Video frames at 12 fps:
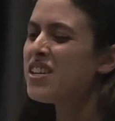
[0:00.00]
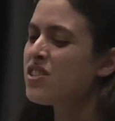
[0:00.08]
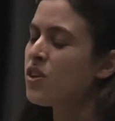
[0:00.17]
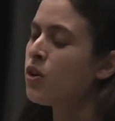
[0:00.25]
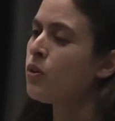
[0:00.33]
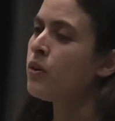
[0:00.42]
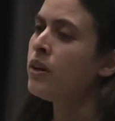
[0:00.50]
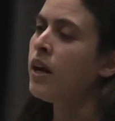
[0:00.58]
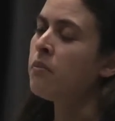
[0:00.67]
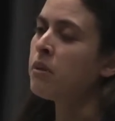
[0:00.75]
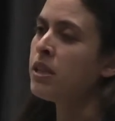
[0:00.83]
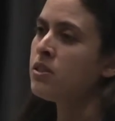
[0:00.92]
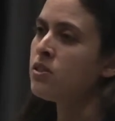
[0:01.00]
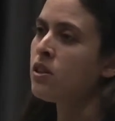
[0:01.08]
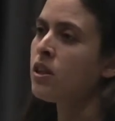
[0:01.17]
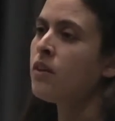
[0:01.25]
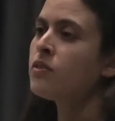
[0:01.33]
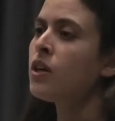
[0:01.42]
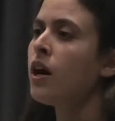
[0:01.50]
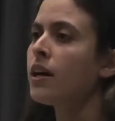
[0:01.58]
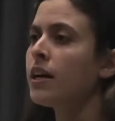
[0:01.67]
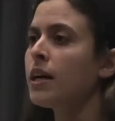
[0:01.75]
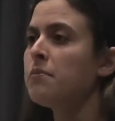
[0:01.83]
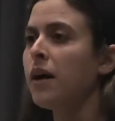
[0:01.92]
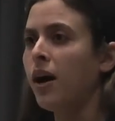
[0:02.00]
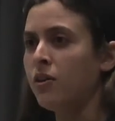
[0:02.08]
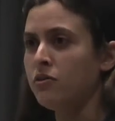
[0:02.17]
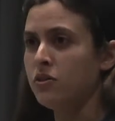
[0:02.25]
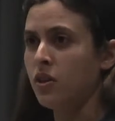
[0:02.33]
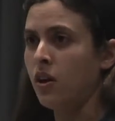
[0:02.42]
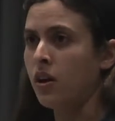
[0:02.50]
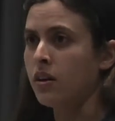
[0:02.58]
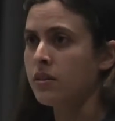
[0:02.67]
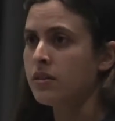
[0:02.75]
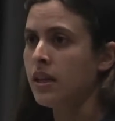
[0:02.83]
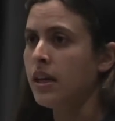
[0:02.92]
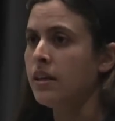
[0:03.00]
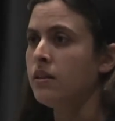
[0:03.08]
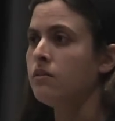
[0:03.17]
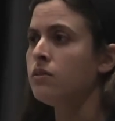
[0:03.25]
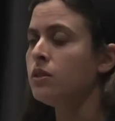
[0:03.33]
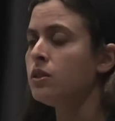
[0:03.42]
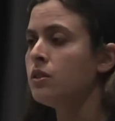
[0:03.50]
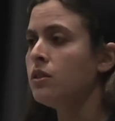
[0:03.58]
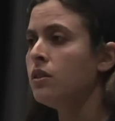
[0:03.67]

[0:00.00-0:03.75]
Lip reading: So I'm gonna start off talking about dogs and